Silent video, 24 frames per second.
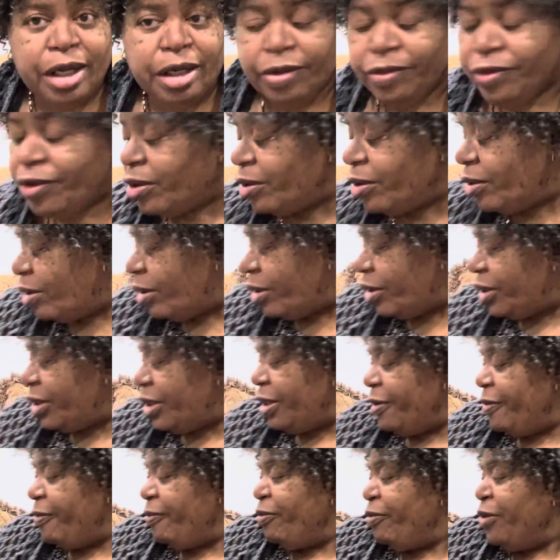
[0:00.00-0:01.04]
of course.
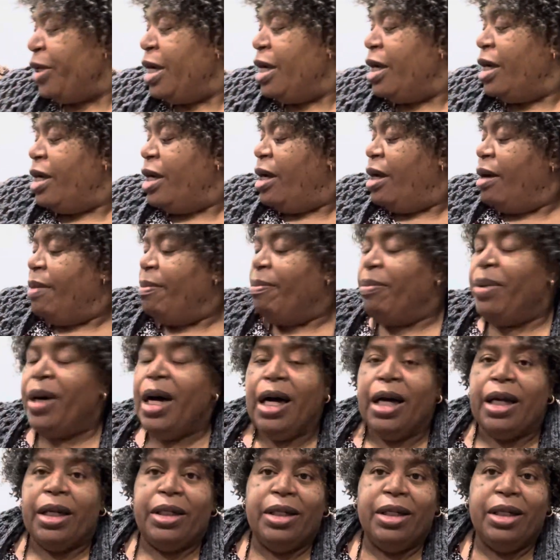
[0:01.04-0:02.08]

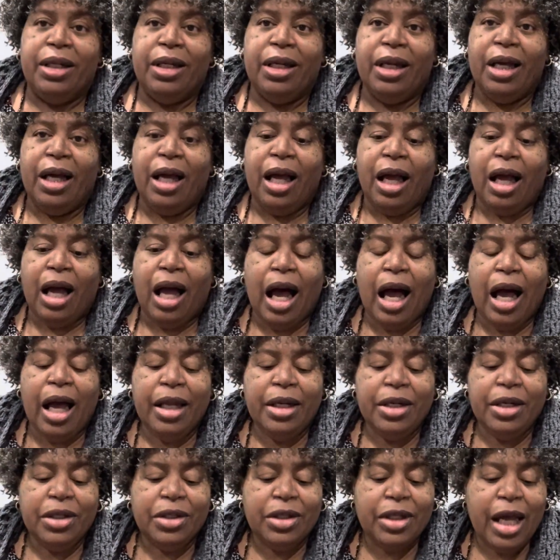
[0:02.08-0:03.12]
But I
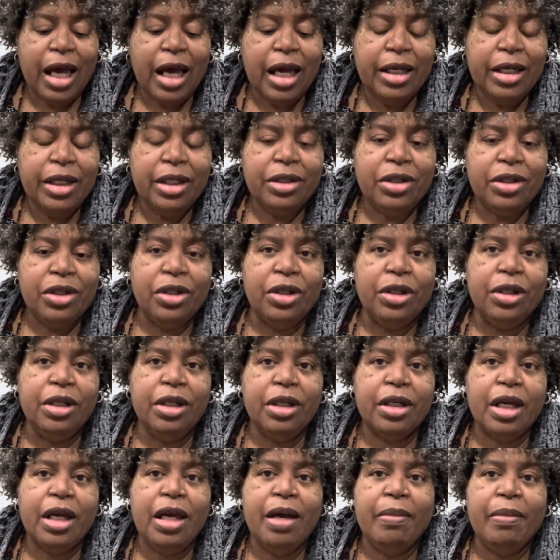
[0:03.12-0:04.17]
decided to
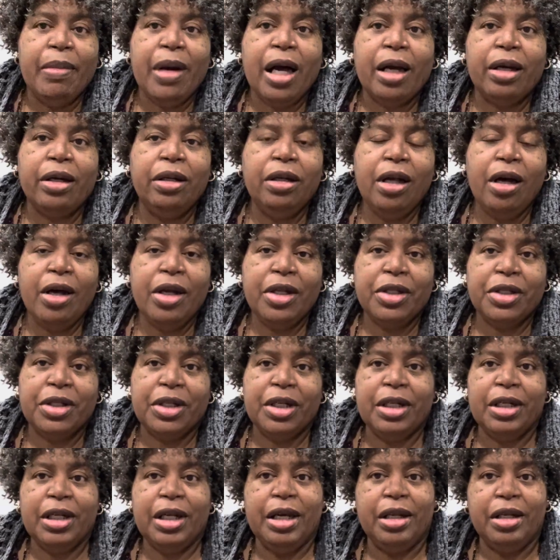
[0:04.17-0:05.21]
look in my
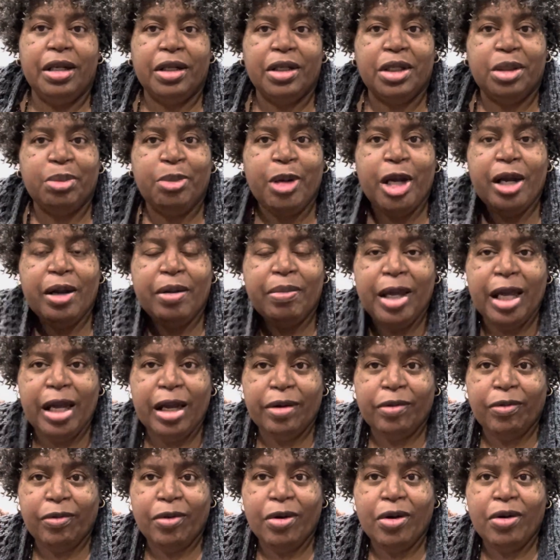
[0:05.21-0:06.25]
closet in the spare
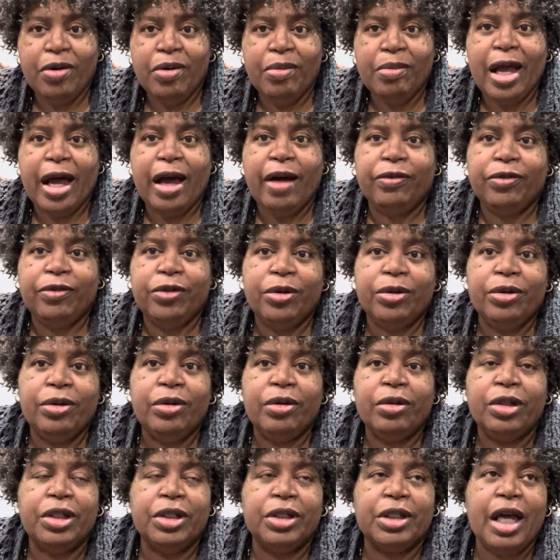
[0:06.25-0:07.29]
bedroom
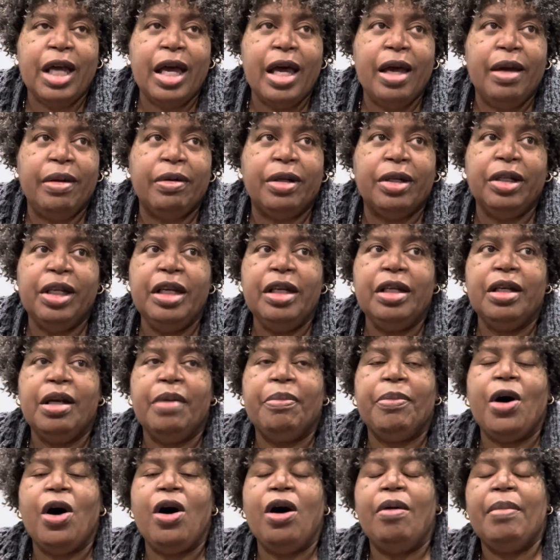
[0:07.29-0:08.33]
because I had cleaned up
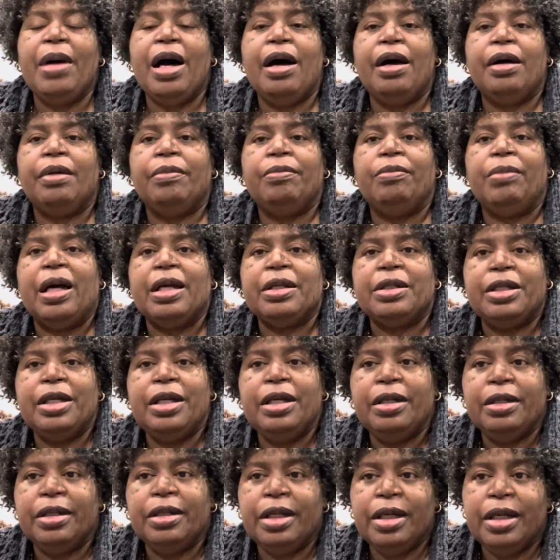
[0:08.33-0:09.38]
all my
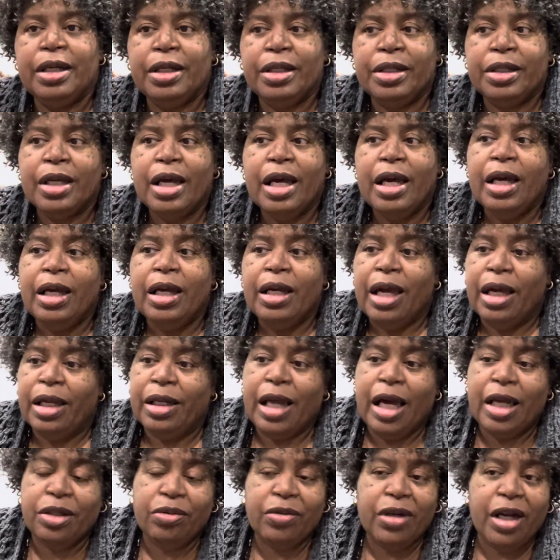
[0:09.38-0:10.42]
seedlings. And
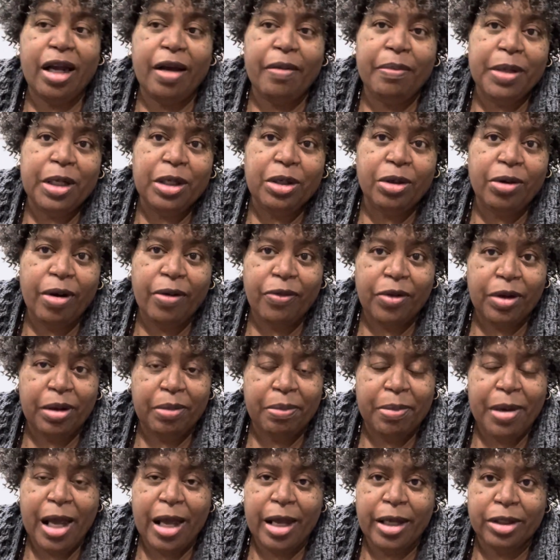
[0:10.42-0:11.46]
that's what I've been doing for the
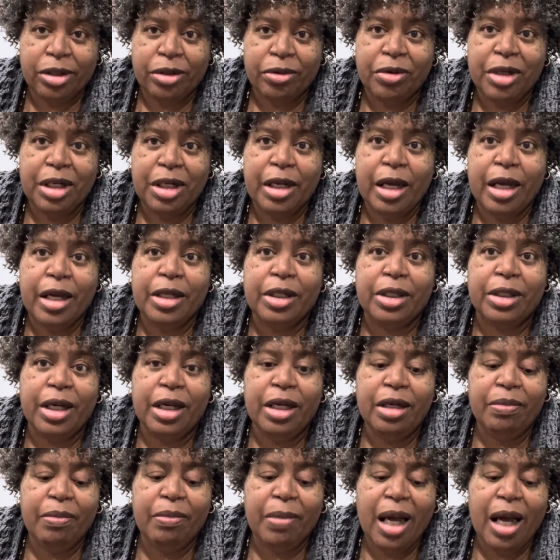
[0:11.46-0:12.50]
past 3 days,
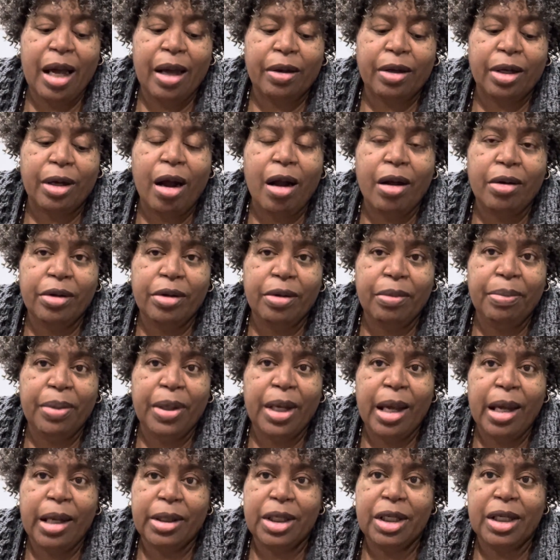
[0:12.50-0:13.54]
getting my garden
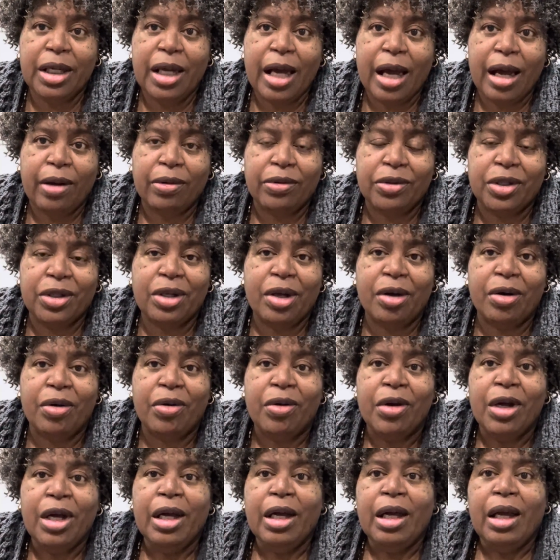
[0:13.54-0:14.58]
planted out. So
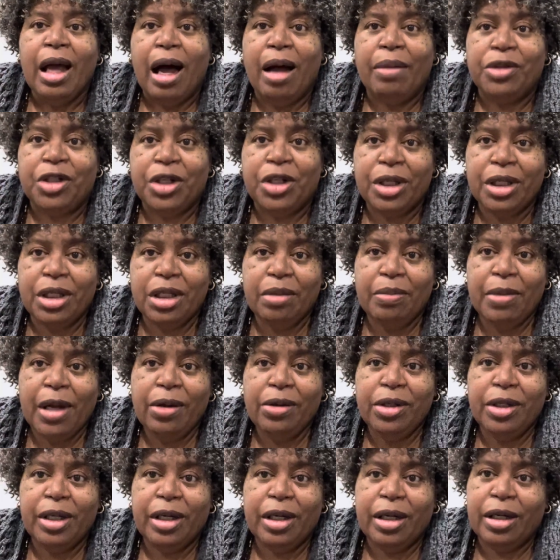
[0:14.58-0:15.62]
I'm just
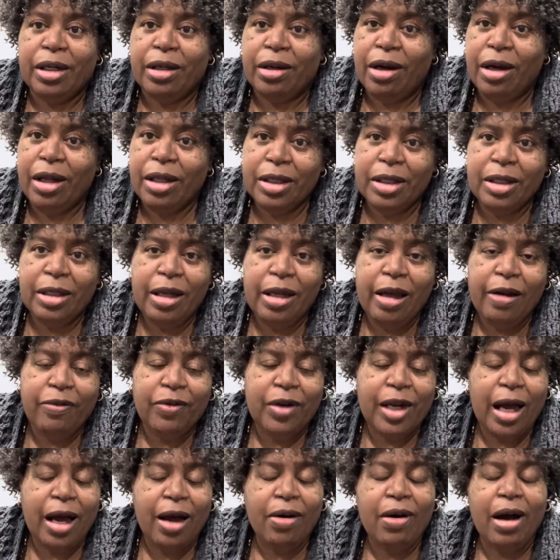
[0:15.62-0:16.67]
about done. All that's left
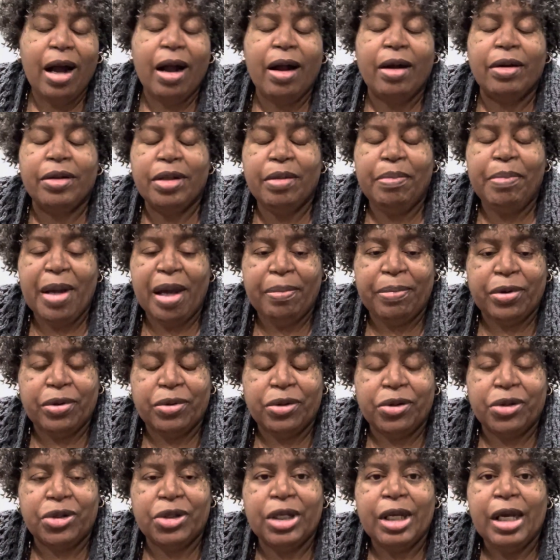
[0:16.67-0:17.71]
now are the
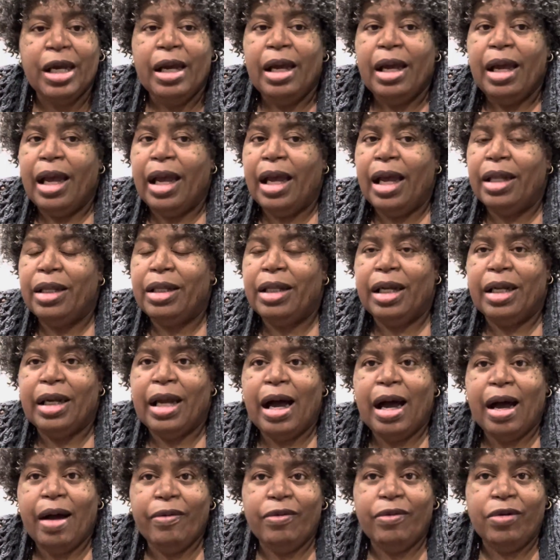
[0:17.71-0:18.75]
peppers. And then
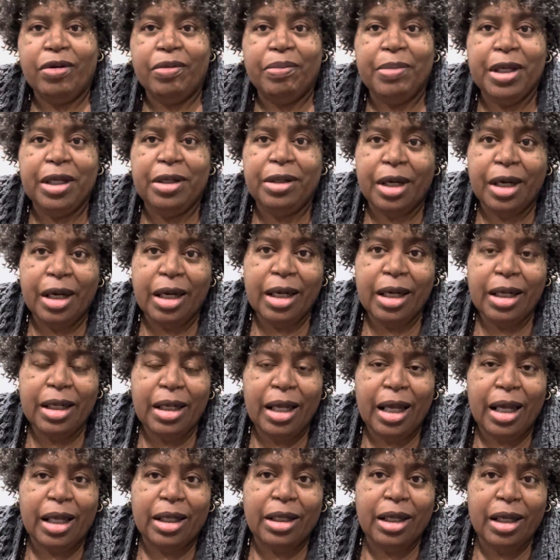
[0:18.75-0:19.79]
I will be done,
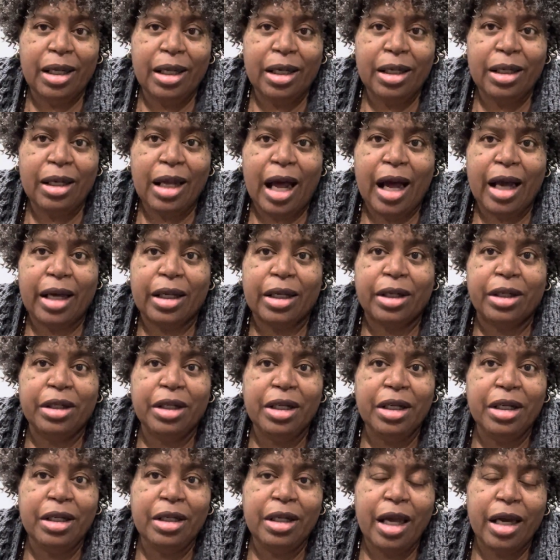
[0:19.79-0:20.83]
and then I can
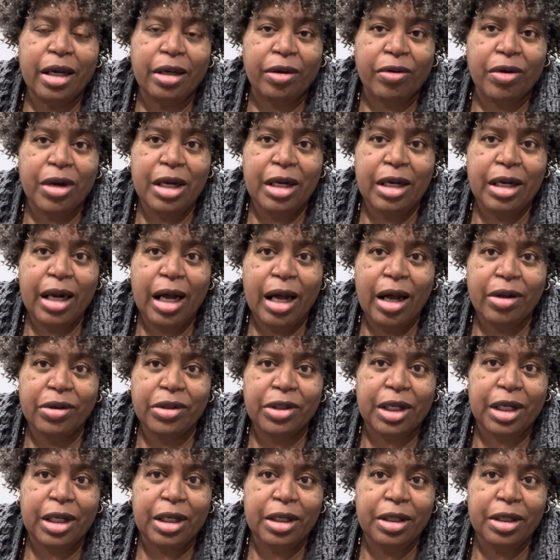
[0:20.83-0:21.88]
clean that greenhouse,
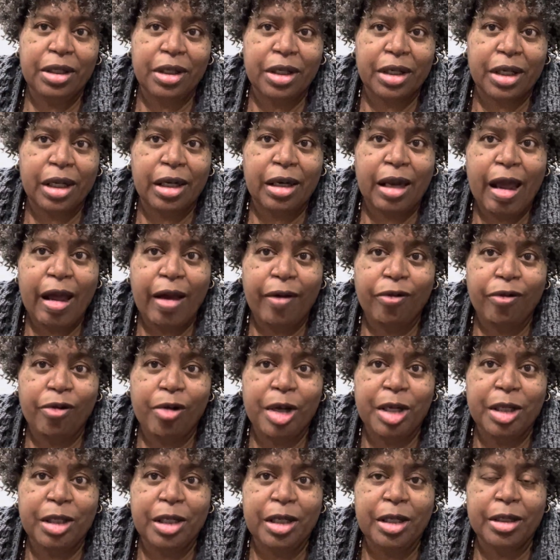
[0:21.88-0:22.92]
get it looking
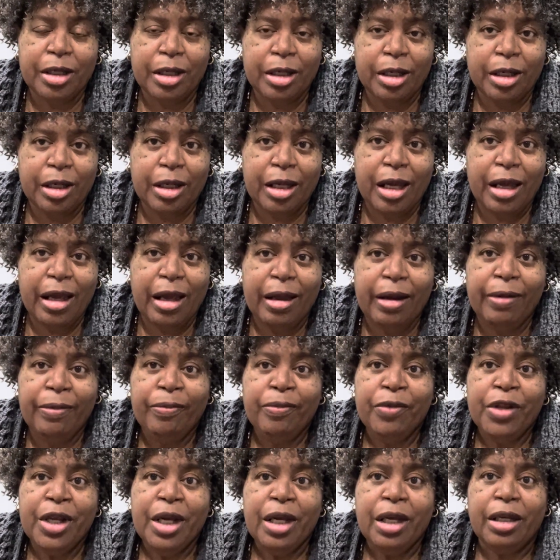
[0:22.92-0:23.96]
halfway decent again,
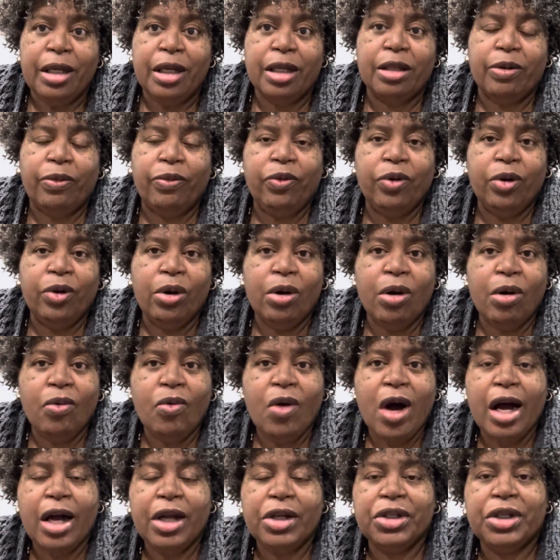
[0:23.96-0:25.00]
get the floor
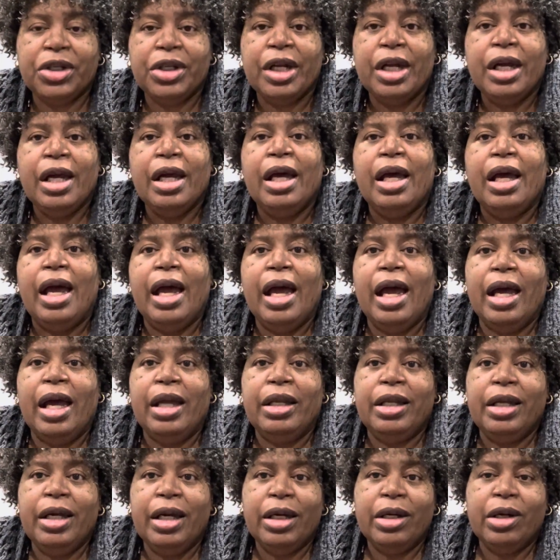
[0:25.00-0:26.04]
washed, and
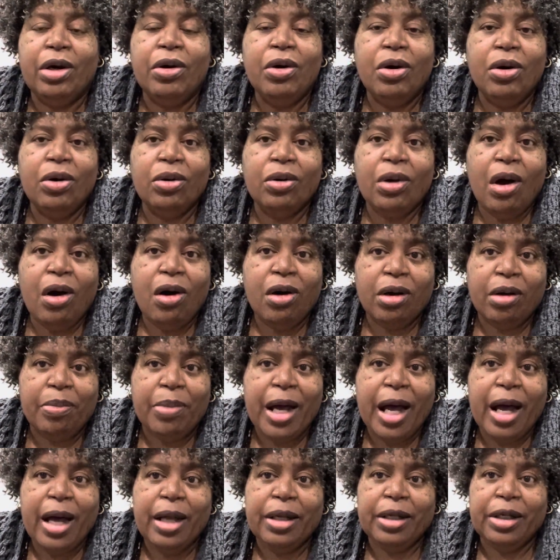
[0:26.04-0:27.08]
then go on
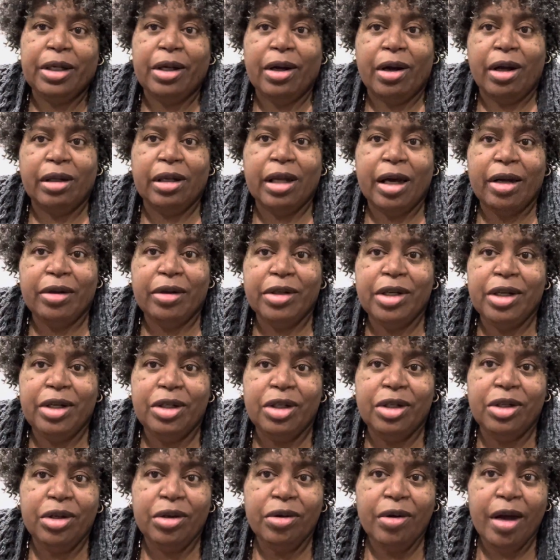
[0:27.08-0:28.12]
autopilot. All I'll need to
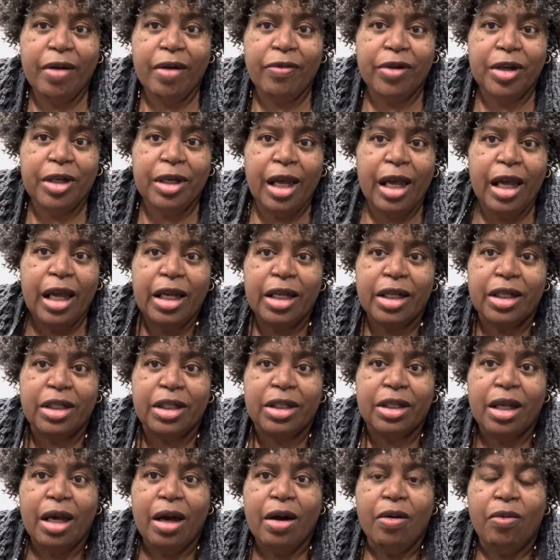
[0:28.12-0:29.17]
do every day is
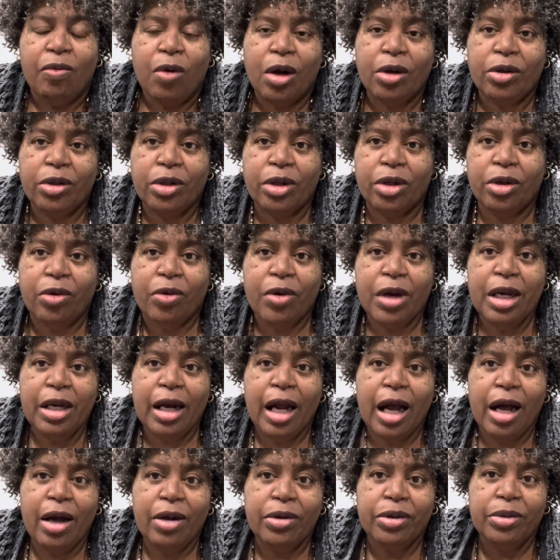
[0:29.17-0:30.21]
work the
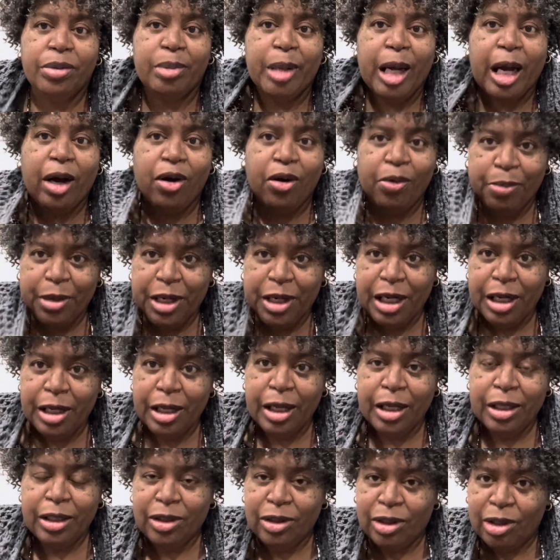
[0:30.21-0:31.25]
greenhouse by opening
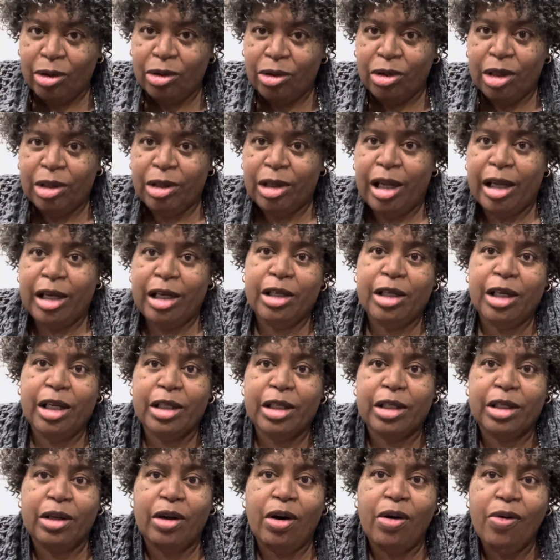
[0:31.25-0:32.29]
it so that it
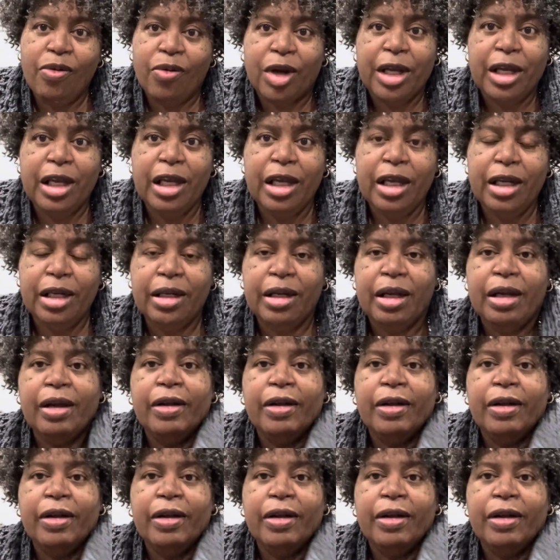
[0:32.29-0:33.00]
doesn't overheat.